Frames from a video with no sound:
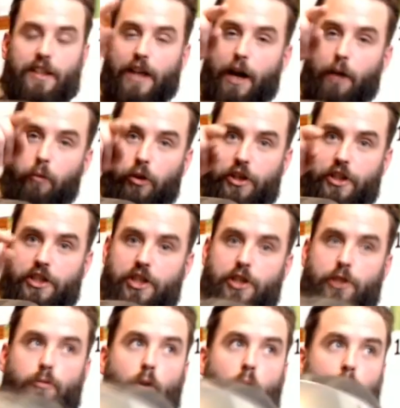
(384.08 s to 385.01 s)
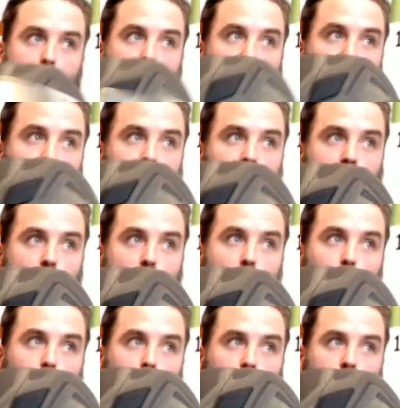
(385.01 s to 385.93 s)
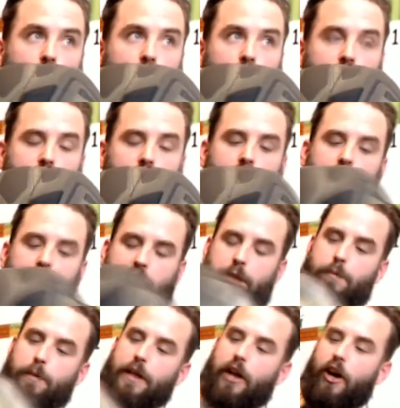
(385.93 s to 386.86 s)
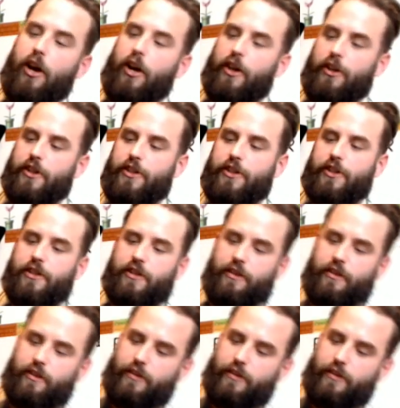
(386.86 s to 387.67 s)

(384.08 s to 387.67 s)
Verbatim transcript: I wanted to swap for the gold is because